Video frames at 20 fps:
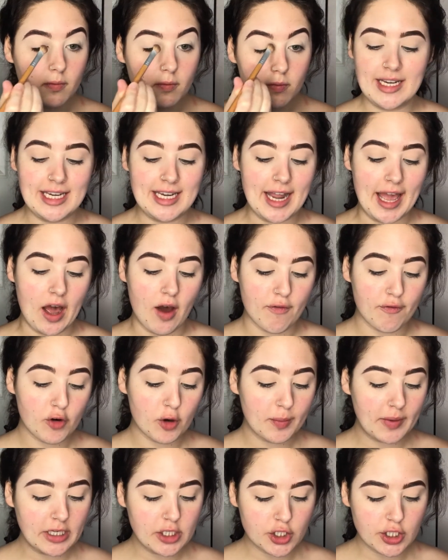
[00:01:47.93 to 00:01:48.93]
Now
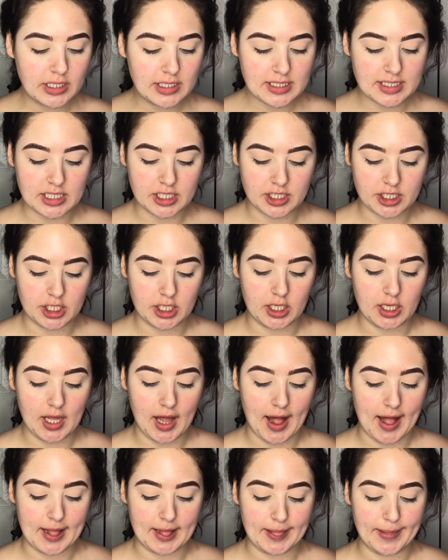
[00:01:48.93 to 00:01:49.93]
for my transition
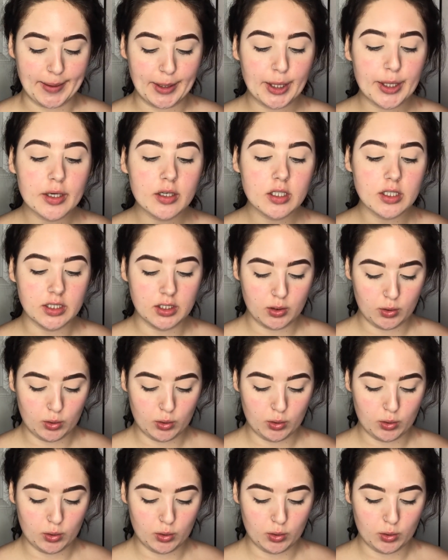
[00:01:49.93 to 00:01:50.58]
color.